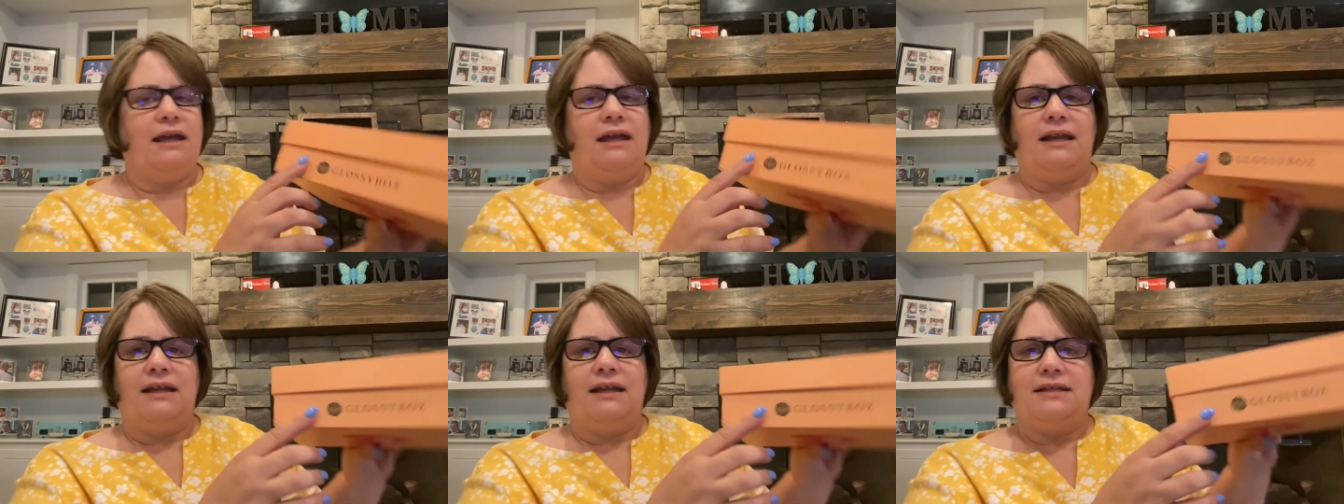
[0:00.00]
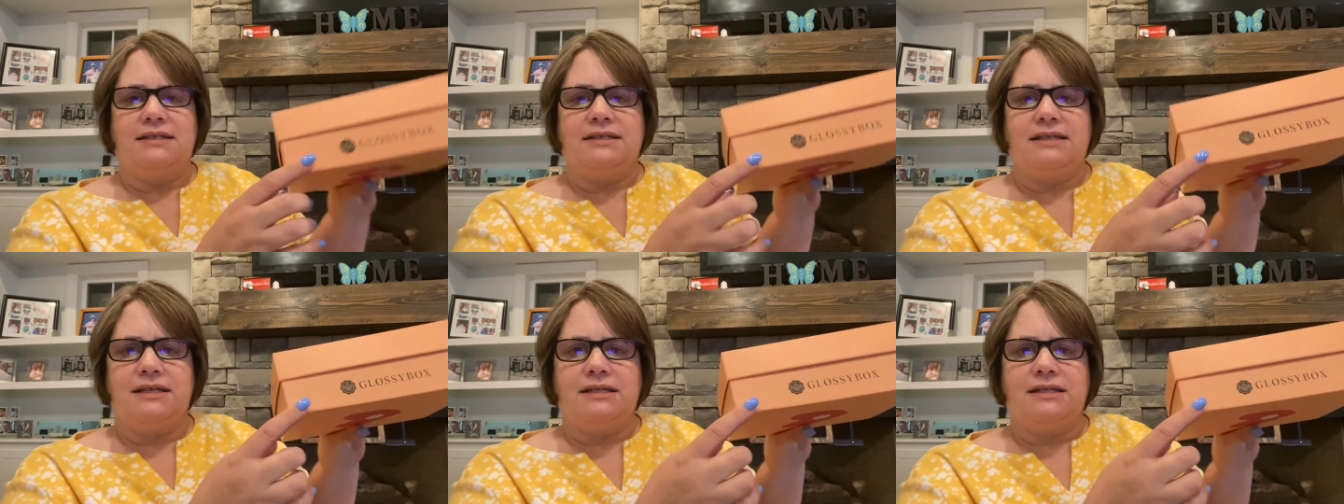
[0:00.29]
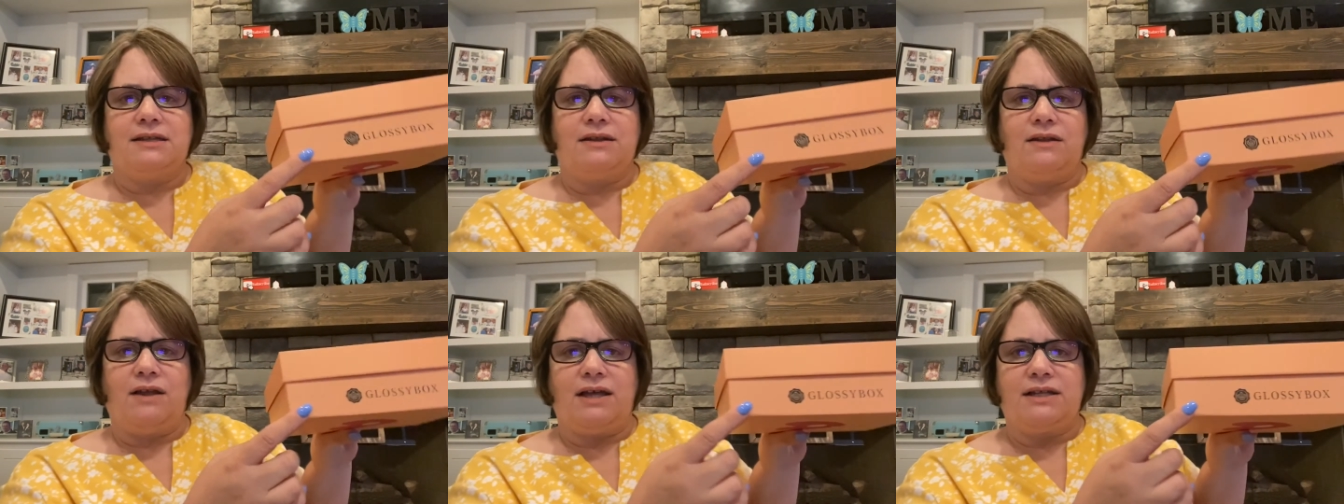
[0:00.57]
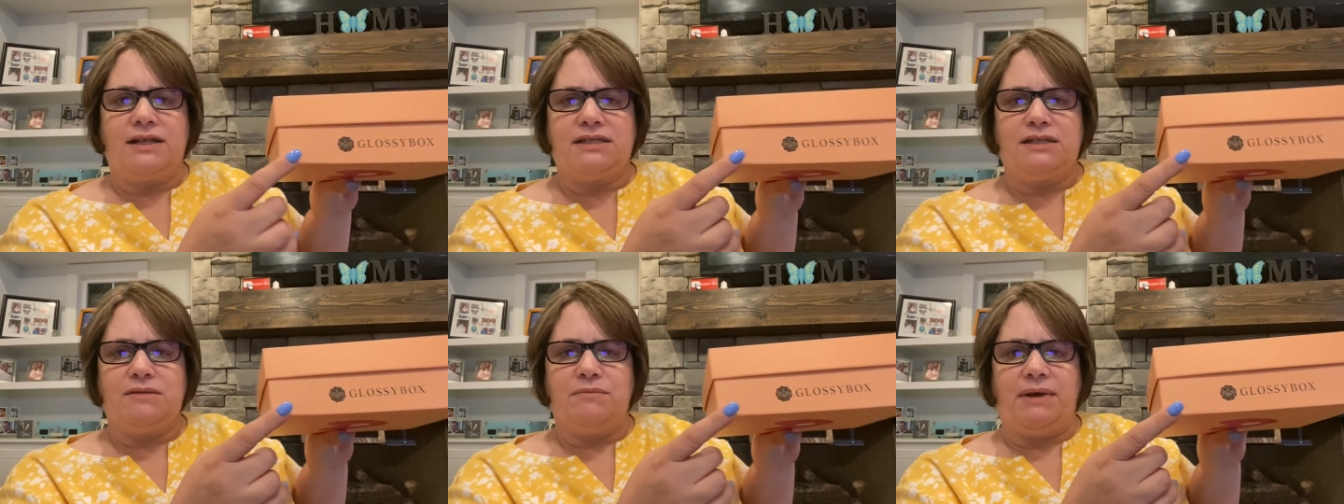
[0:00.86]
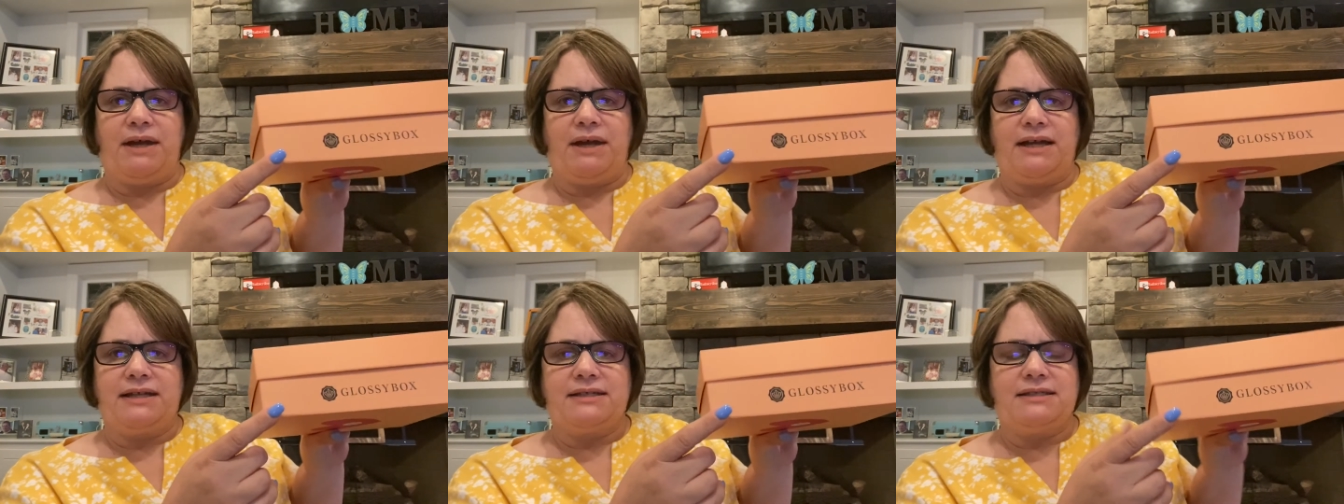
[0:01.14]
And it says
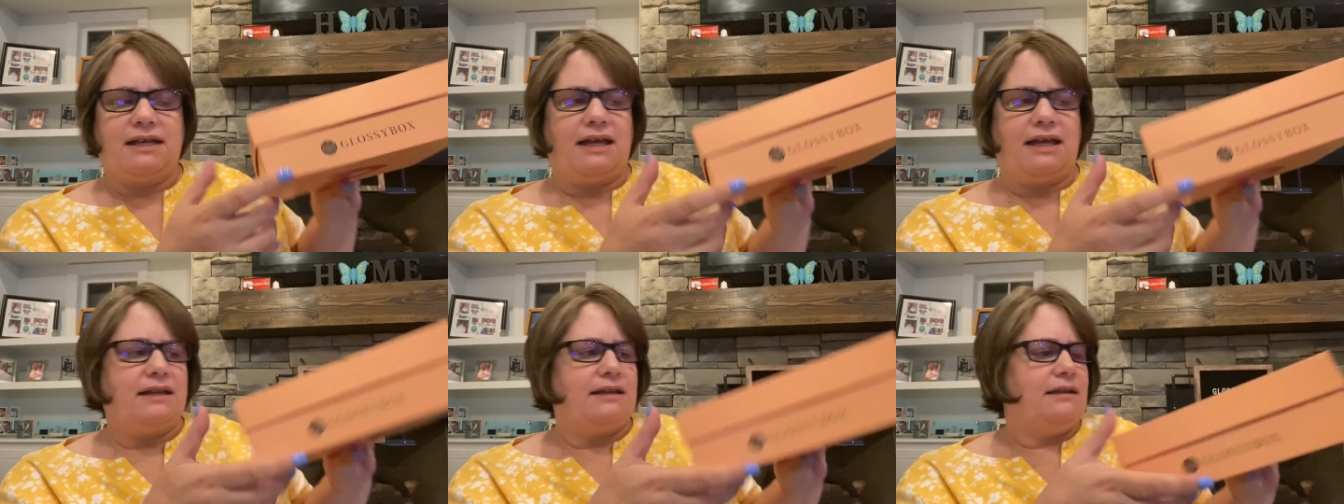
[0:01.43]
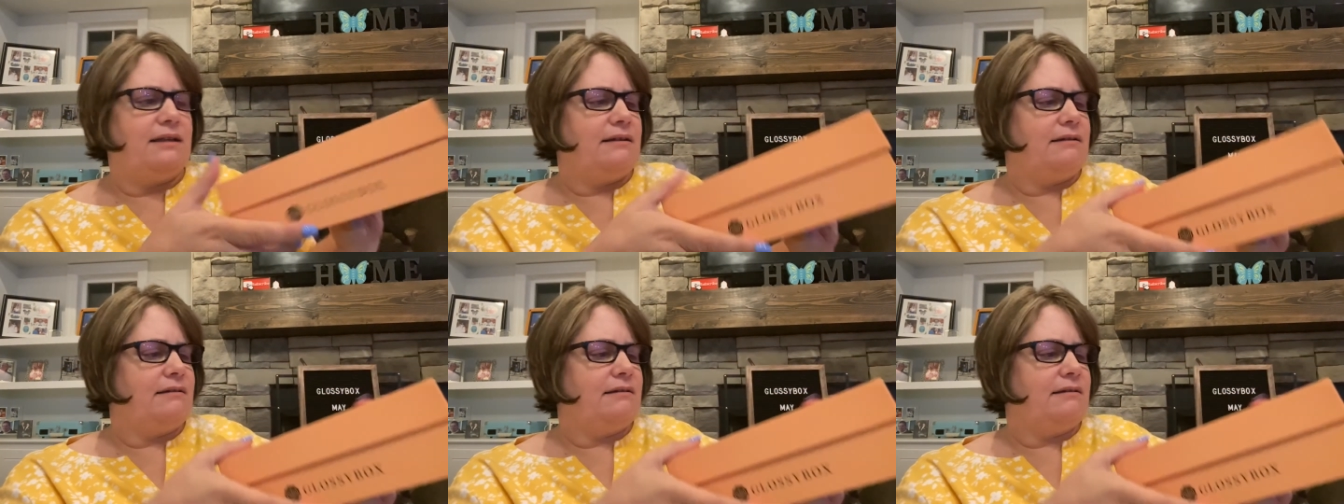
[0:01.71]
GLOSSYBOX on it.